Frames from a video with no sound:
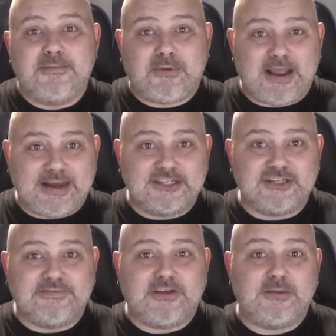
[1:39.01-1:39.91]
by
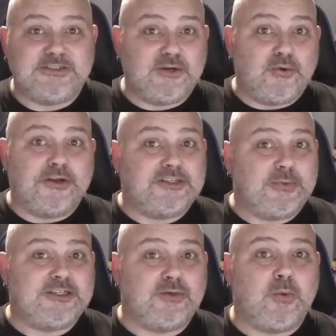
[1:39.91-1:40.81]
energy firms in order to
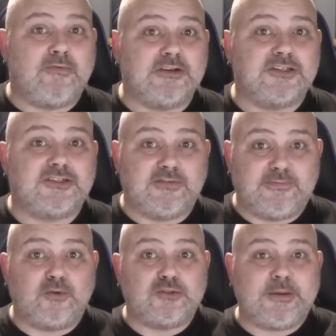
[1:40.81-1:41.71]
issue warrants to
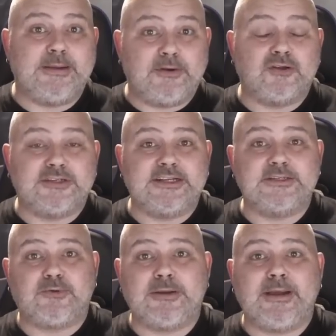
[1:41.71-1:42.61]
force people onto these
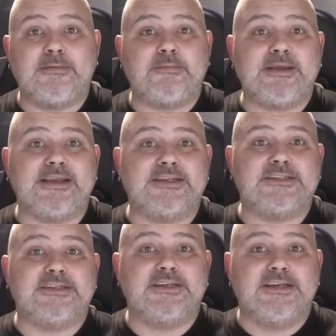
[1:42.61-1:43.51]
prepayment meters.